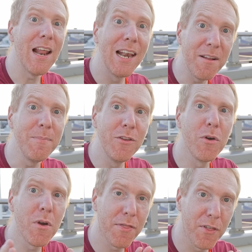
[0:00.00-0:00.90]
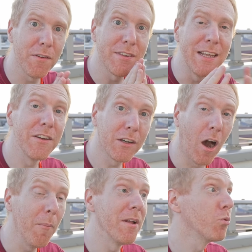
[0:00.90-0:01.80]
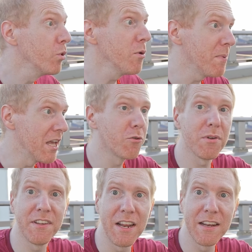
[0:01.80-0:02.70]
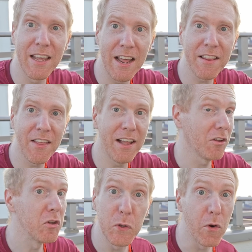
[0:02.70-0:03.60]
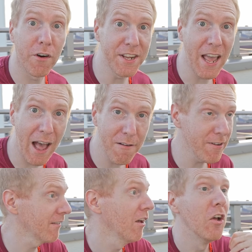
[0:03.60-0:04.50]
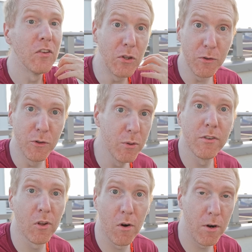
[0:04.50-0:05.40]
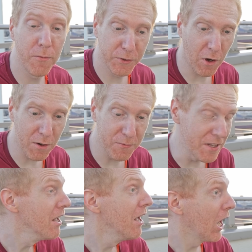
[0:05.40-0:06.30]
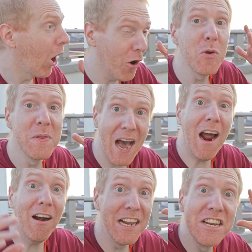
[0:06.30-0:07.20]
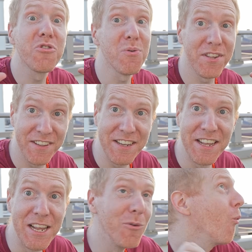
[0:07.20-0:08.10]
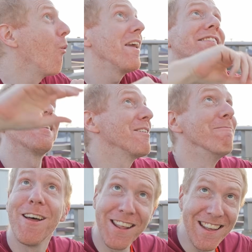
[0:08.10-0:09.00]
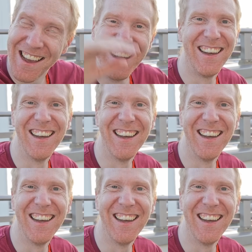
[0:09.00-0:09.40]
yeah, let me know your thoughts in the comments. Would you be interested in getting that? Do you already have it? Do you do solar photography? Are you now interested in wasting money